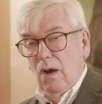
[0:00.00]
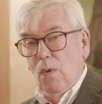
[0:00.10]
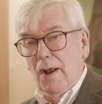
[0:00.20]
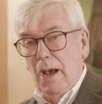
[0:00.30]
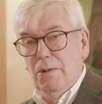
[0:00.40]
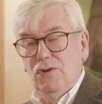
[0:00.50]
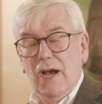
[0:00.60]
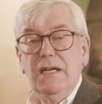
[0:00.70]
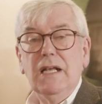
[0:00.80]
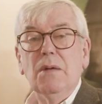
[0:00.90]
when I was
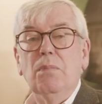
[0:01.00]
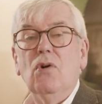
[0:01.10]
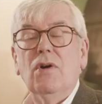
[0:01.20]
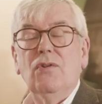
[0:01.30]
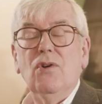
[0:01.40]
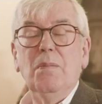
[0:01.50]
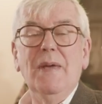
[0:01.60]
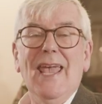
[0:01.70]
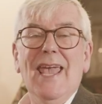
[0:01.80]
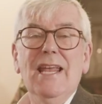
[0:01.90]
writing the book, it took
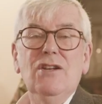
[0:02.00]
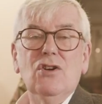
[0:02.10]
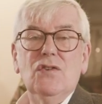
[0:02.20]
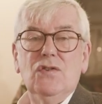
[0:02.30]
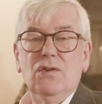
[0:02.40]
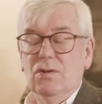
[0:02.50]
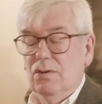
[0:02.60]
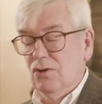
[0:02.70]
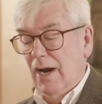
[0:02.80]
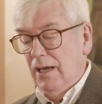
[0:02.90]
me ages
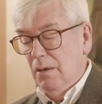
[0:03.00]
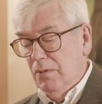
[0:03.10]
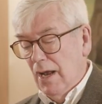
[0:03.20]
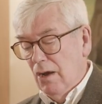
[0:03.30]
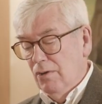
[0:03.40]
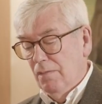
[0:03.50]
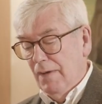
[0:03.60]
to track him down.